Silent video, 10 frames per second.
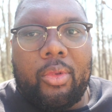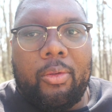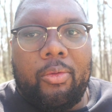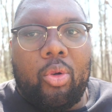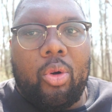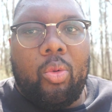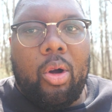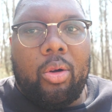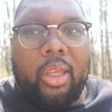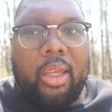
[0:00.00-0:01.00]
photo
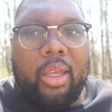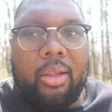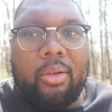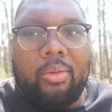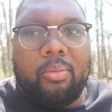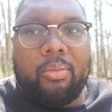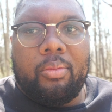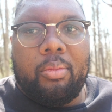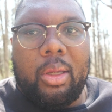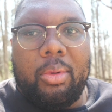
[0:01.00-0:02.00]
walk in,
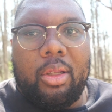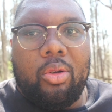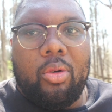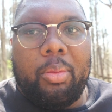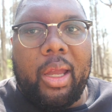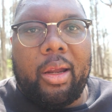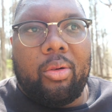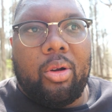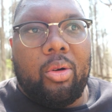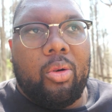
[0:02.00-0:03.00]
maybe a little
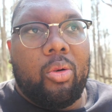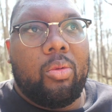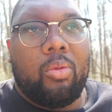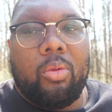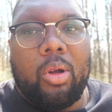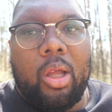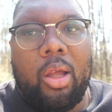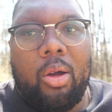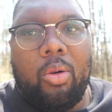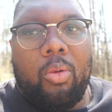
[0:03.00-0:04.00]
macro
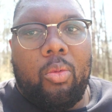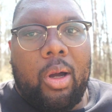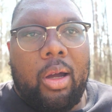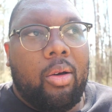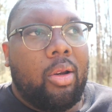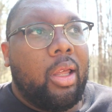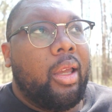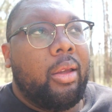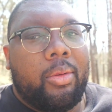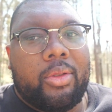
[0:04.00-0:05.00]

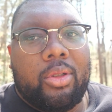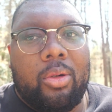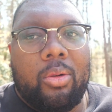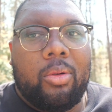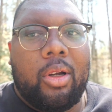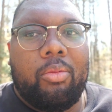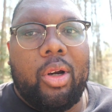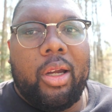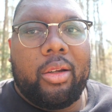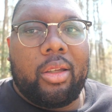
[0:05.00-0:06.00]
wildlife. So I
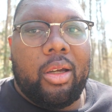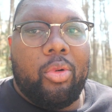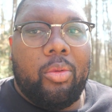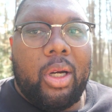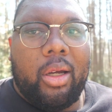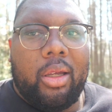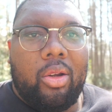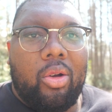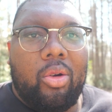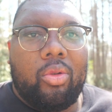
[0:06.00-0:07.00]
brought a couple of my
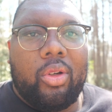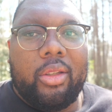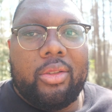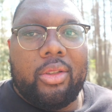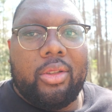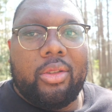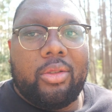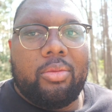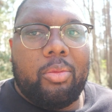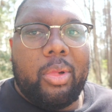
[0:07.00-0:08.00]
long
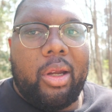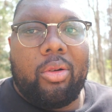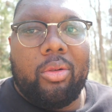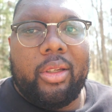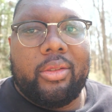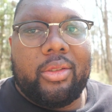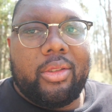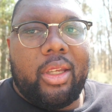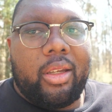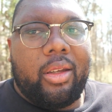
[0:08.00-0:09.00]
lenses, my macro lenses,
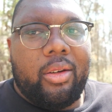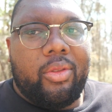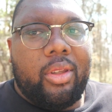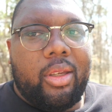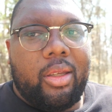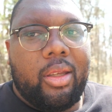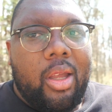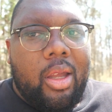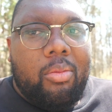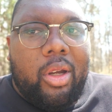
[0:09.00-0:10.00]
that kind of thing.
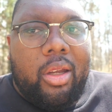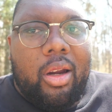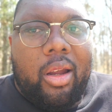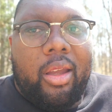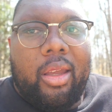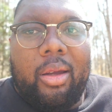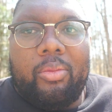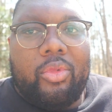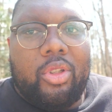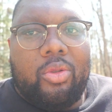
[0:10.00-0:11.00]
But here I am.
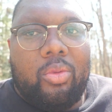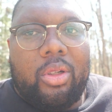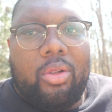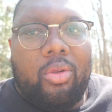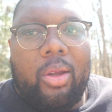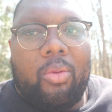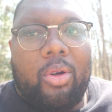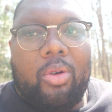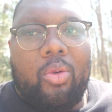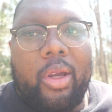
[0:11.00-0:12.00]
Just want to do that
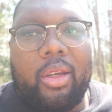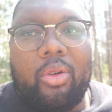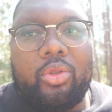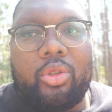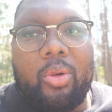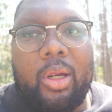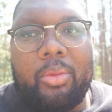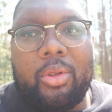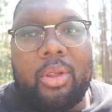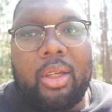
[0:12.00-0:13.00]
real quick, no
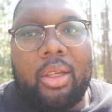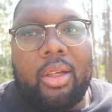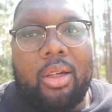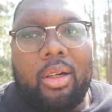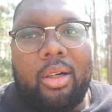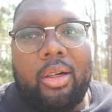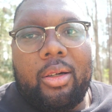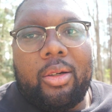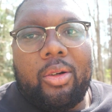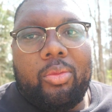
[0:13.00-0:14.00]
script.
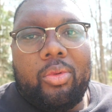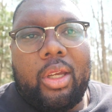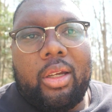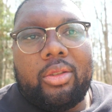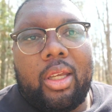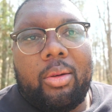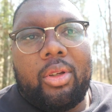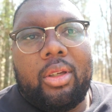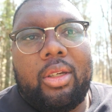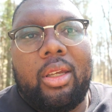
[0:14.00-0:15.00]
Hope you guys are having
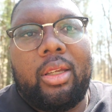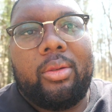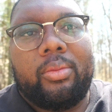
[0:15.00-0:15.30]
a good day.